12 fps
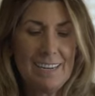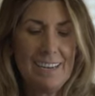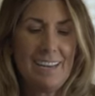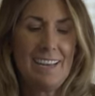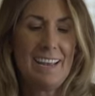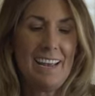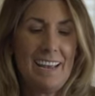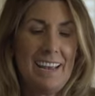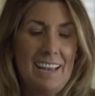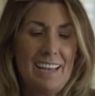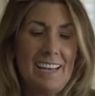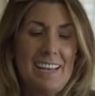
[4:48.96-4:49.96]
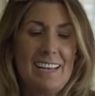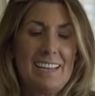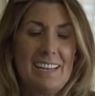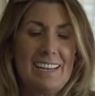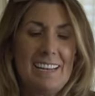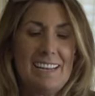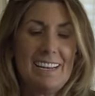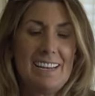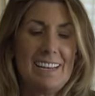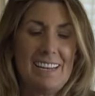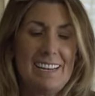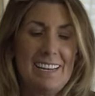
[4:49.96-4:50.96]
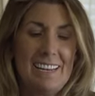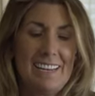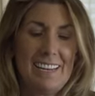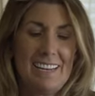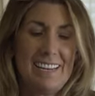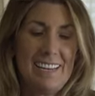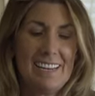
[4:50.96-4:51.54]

[no speech]